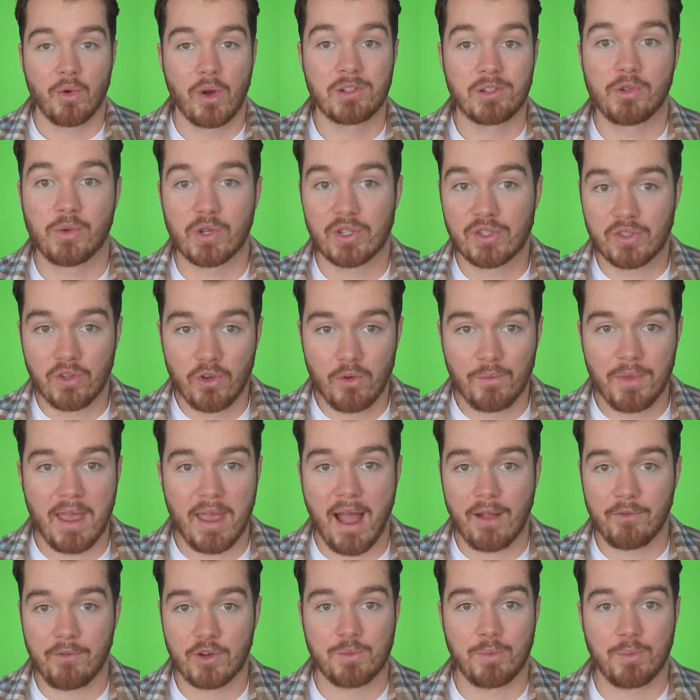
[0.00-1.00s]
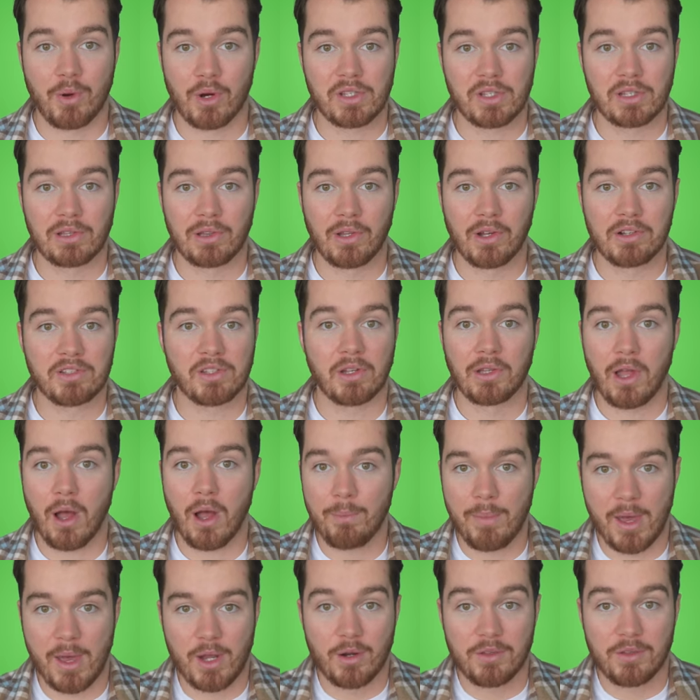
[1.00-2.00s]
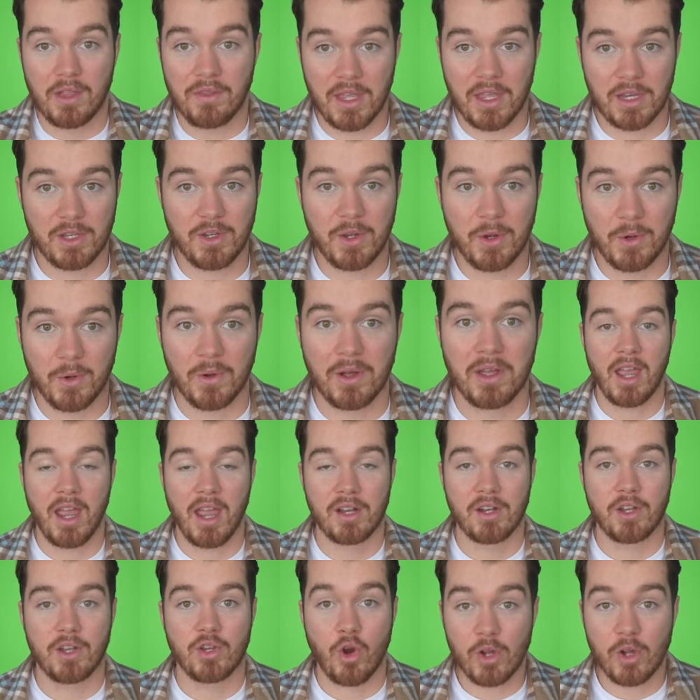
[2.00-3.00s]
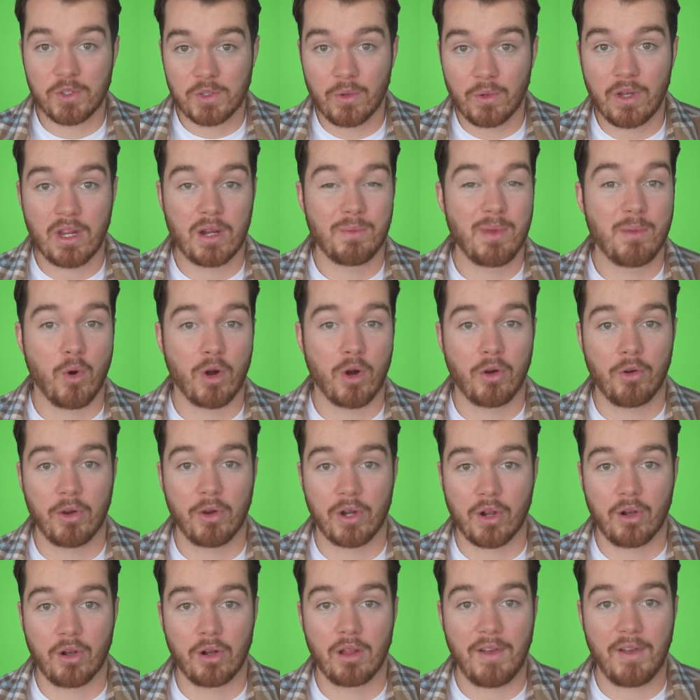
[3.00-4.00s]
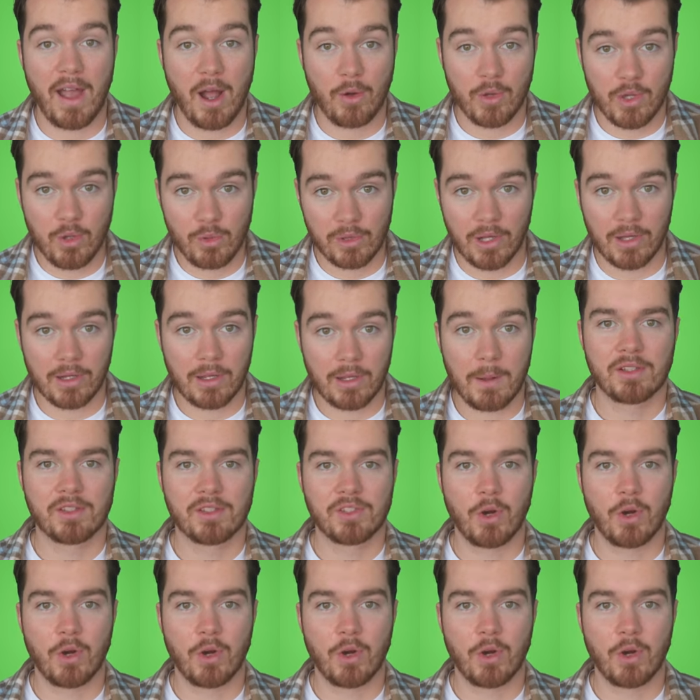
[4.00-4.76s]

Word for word: going to assume the average person looks a lot better than they do, and you're also going to be more critical of how you look.